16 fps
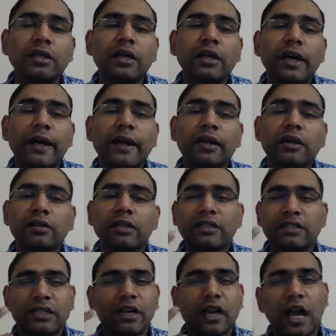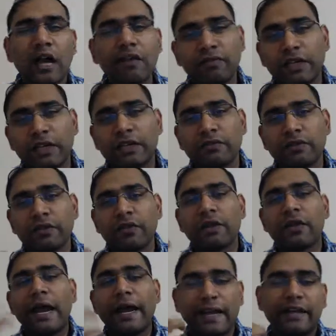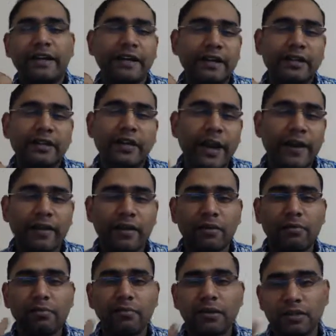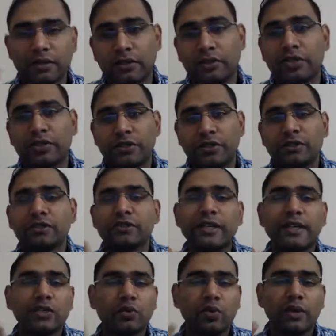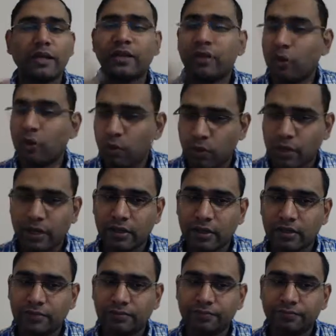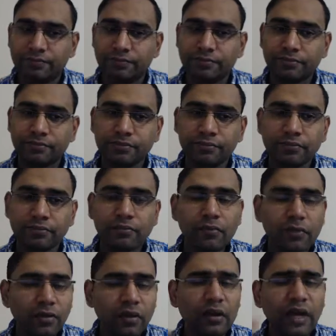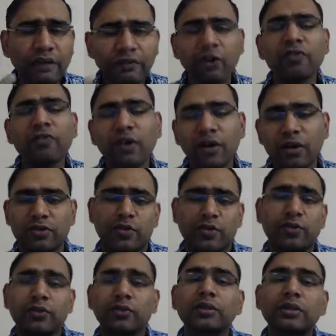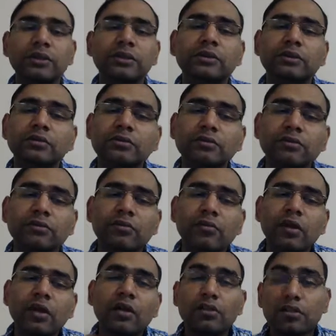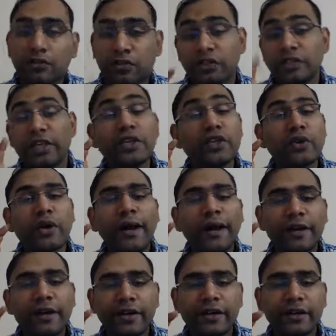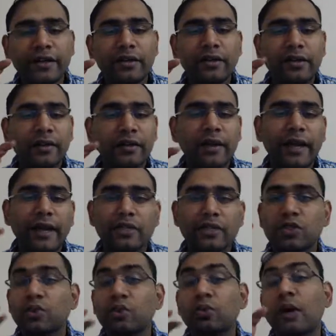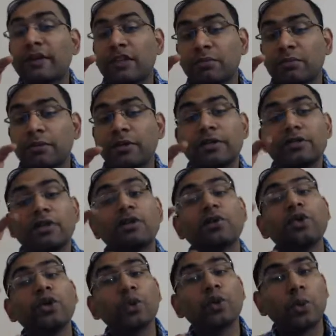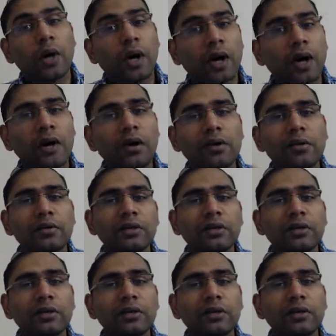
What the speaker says: And there's a conflict with the identity and the resolutions. That's why they don't work. And we don't follow through. So if you change your identity as to what the person who you are